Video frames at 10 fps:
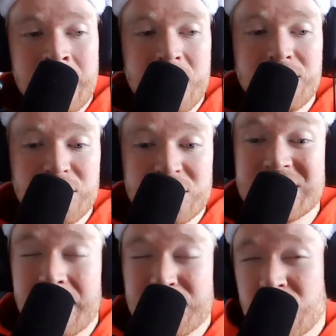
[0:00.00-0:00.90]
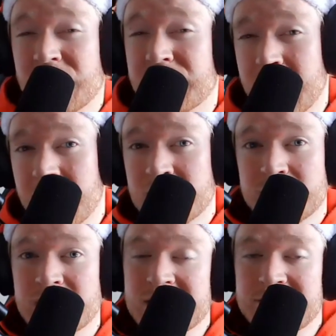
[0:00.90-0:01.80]
People are skeptical of
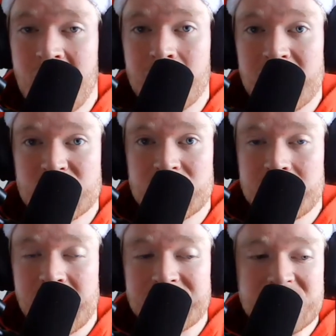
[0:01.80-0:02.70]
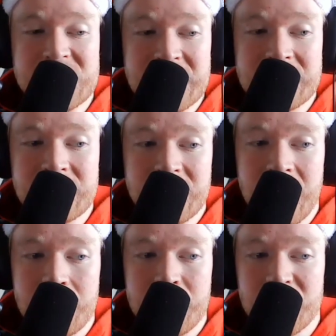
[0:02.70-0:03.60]
marriage because of how much they've seen
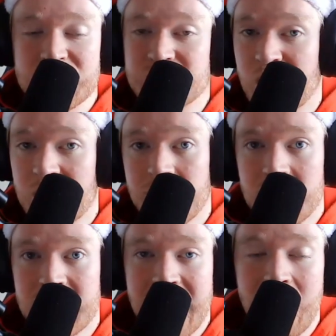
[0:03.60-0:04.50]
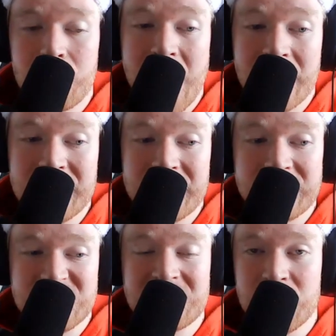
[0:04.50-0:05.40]
marriage fall apart and how badly
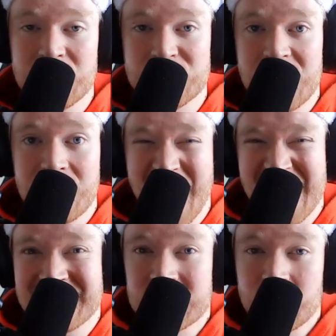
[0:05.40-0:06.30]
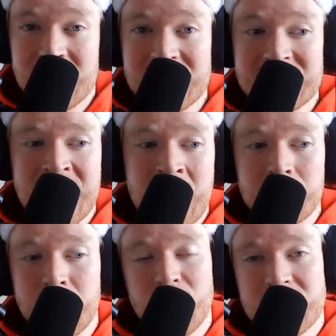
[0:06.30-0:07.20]
they've seen marriage done in the past, as well as
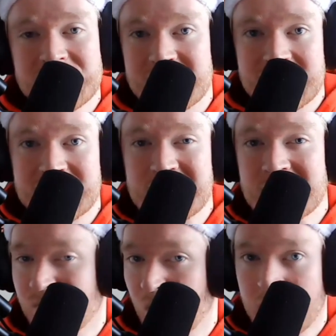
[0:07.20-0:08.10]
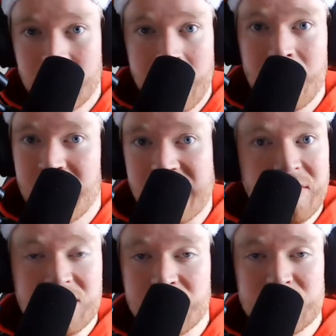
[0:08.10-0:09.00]
bogus statistics floating around like
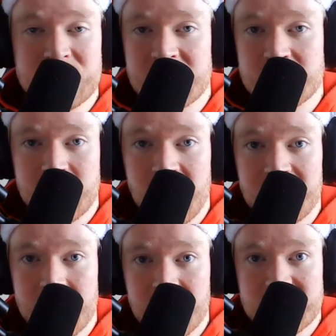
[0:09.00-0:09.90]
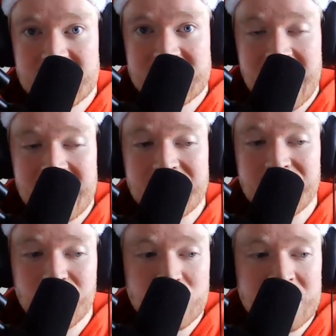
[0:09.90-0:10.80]
50% of marriages end in
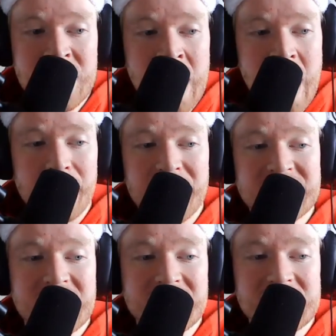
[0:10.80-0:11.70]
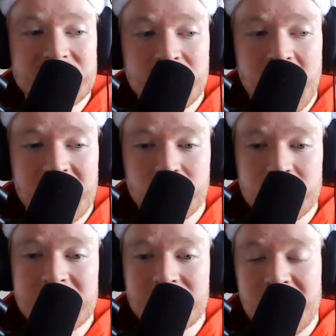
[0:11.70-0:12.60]
divorce and things like this. People have a
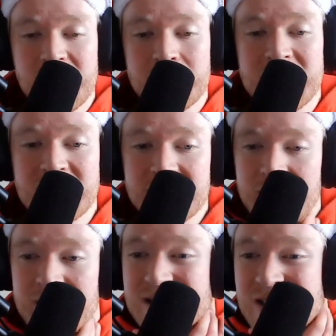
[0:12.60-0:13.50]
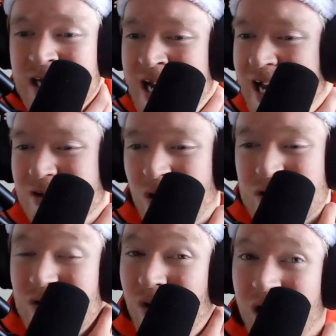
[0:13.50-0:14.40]
really rough opinion of marriage. It's
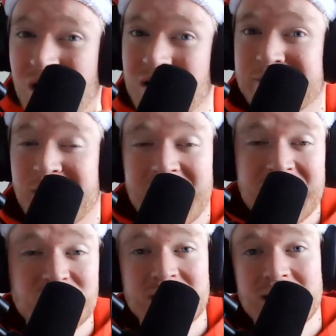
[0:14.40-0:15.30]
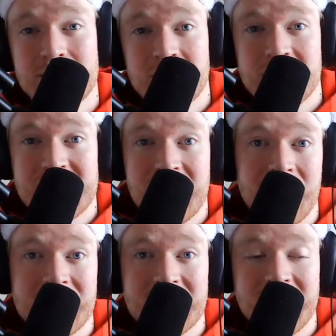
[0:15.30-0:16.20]
also hard financially to get married
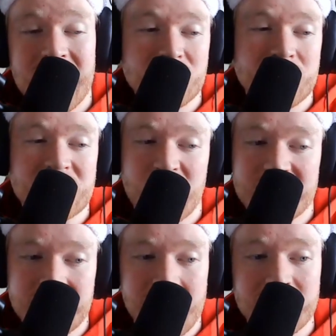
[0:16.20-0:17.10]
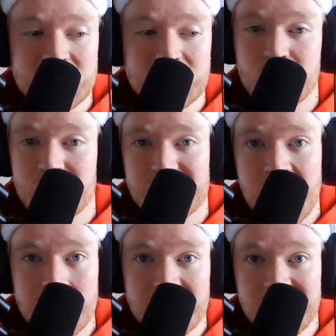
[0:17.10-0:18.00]
now at a young age because you have to be able to support a
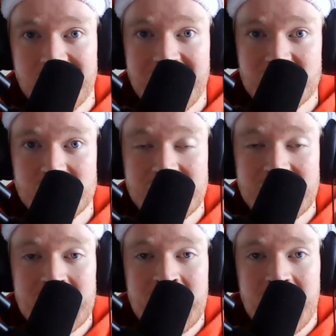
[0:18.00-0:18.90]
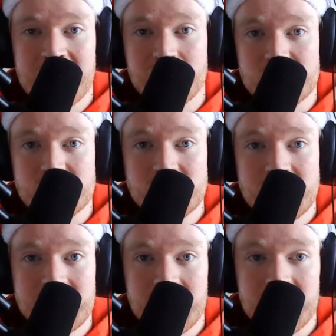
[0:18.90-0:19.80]
family financially in order to
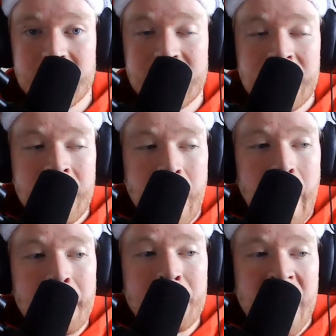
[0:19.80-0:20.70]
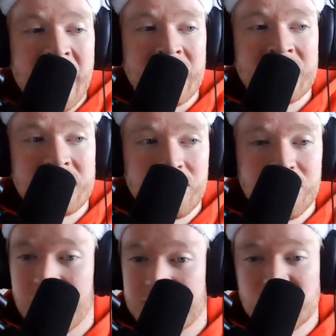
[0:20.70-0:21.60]
get married. And
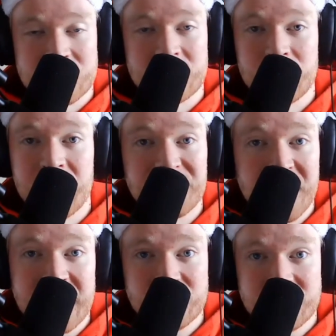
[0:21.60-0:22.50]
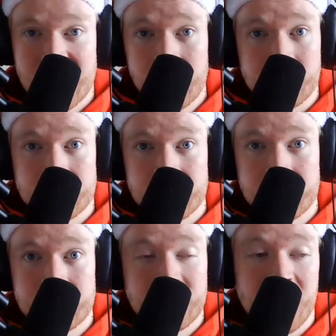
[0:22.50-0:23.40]
it's just a rough financial time,
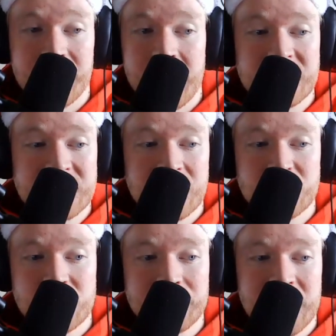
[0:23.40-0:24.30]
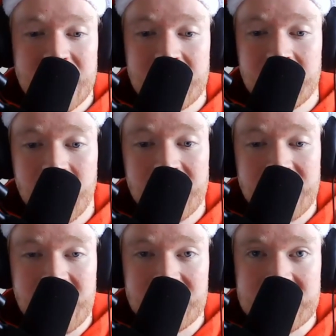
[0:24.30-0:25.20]
not only in this country, but in a lot
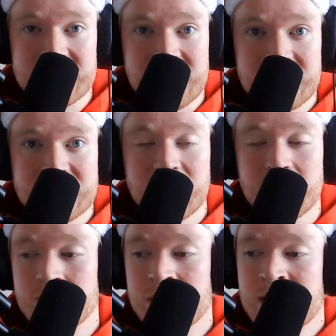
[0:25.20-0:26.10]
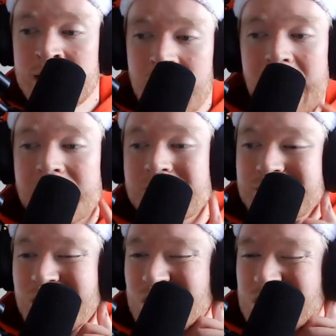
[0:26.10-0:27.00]
of areas. And so
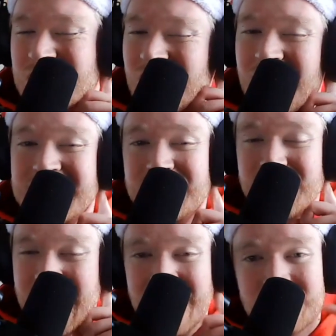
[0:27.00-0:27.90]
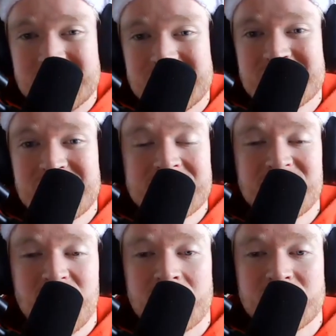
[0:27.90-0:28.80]
there are just lots of hindrances,
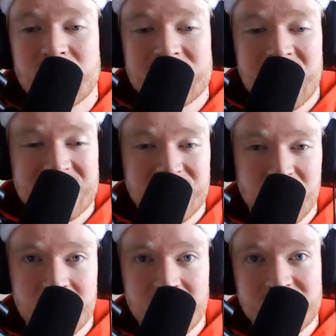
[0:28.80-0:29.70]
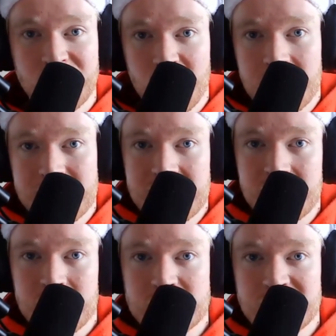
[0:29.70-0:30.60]
lots of obstacles, lots of hurdles for
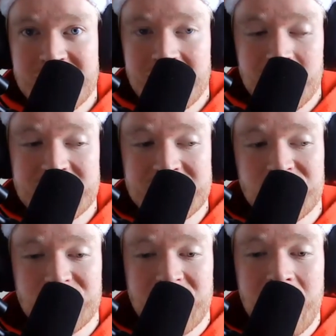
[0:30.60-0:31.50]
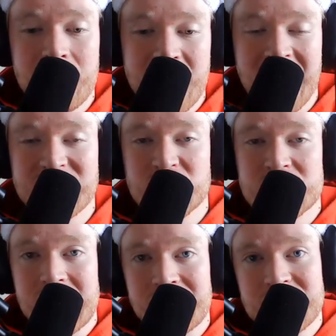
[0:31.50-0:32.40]
people who are trying to get married to overcome. And I
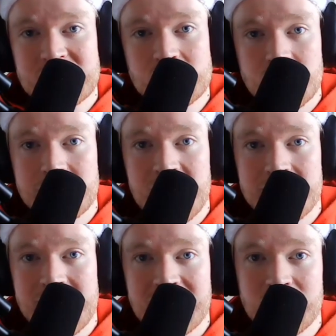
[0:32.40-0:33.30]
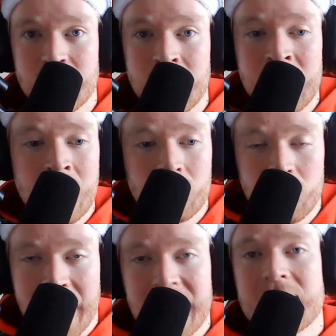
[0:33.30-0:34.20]
just love this story about a man who
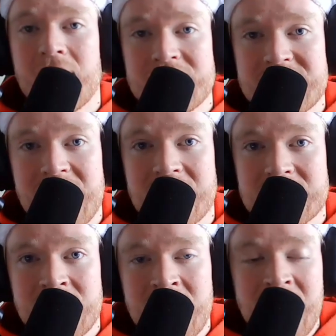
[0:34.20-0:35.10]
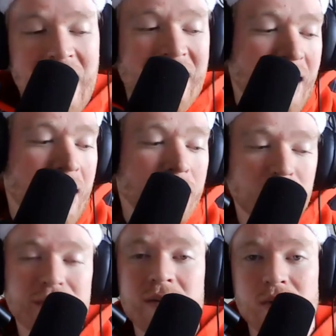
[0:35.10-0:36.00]
recognized that and
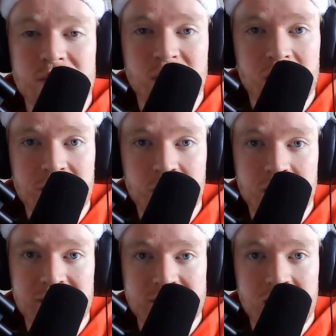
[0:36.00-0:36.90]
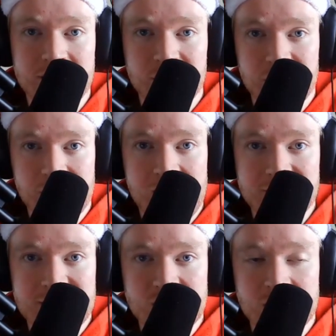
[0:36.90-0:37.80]
enabled people to follow the will of God for their
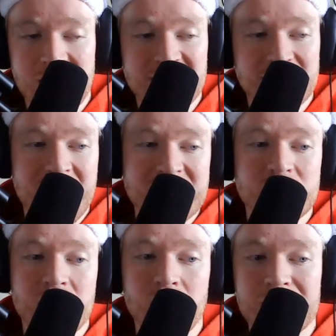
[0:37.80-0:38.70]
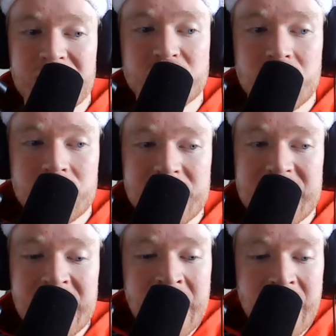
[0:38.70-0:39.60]
life, his or her life. And that's what I want this show to
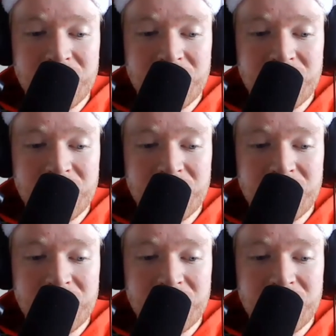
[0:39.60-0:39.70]
be.